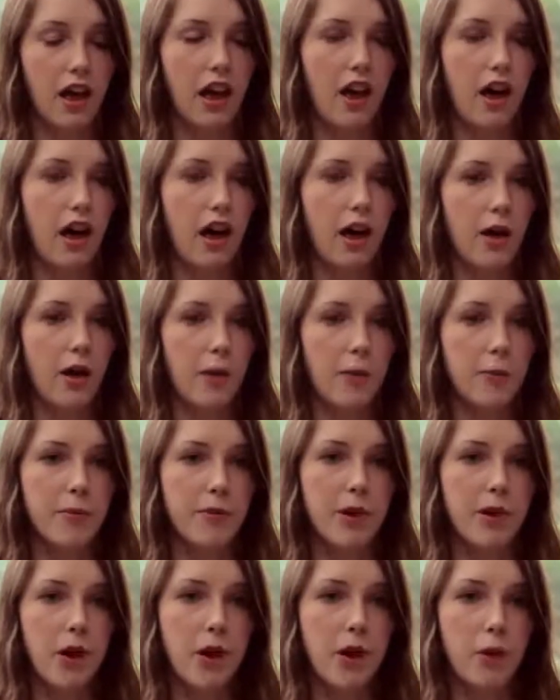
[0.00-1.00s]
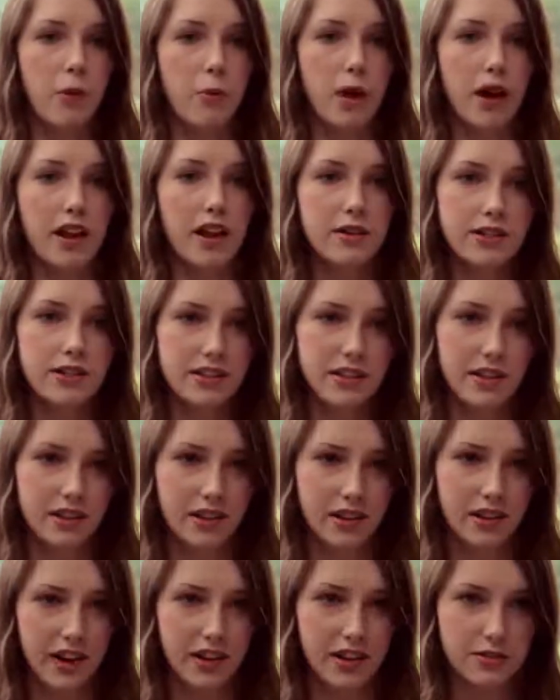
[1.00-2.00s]
While I was an
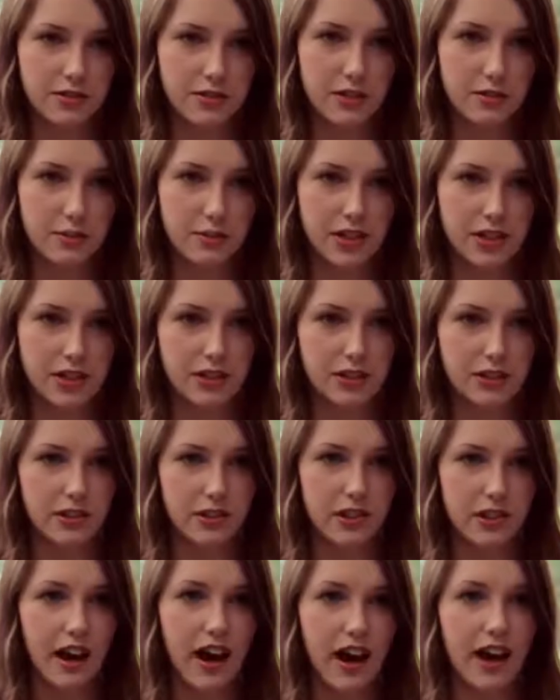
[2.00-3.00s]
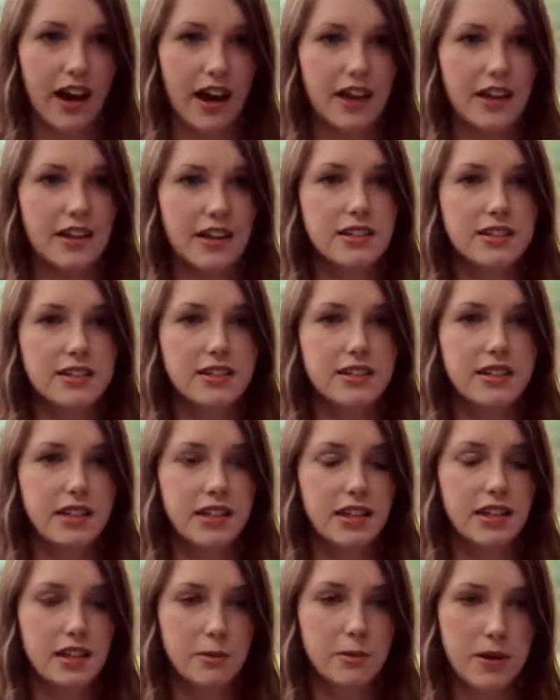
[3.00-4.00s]
undergraduate at Marshall, I did
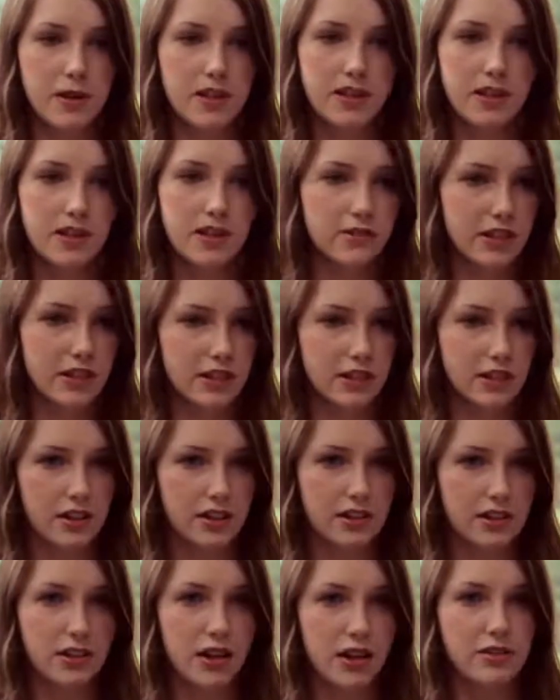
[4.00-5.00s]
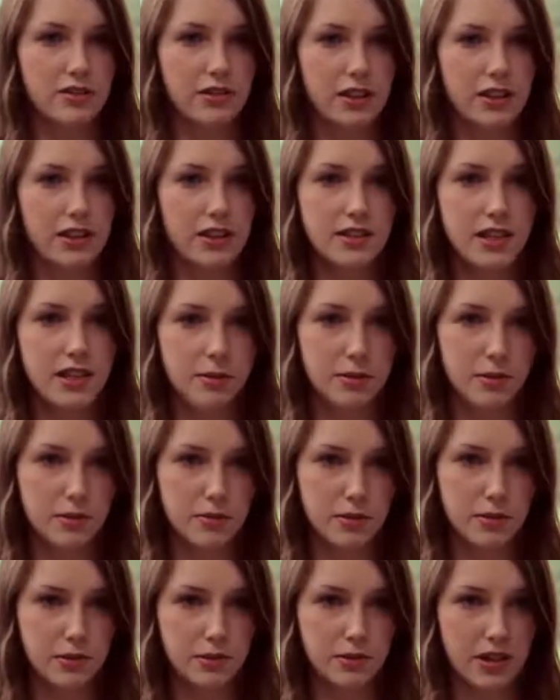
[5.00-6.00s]
independent research over the summer
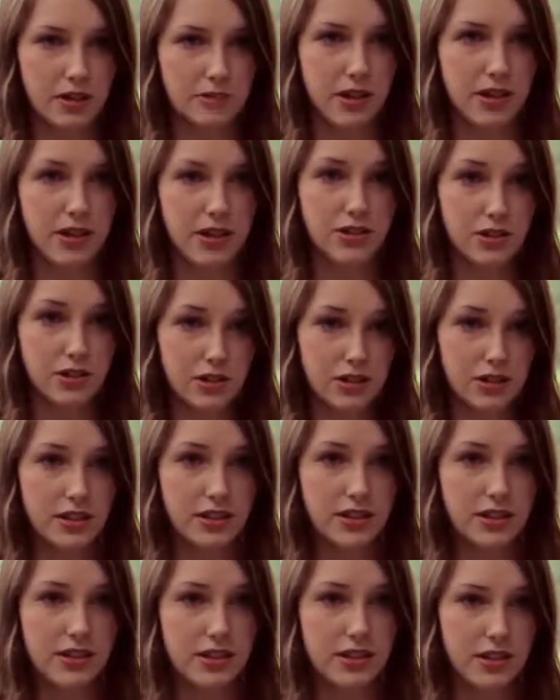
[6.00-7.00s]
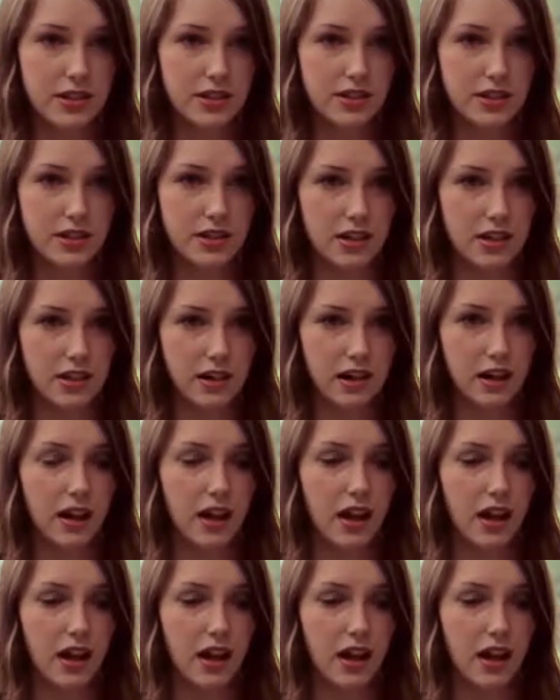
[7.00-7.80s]
between my junior and senior year.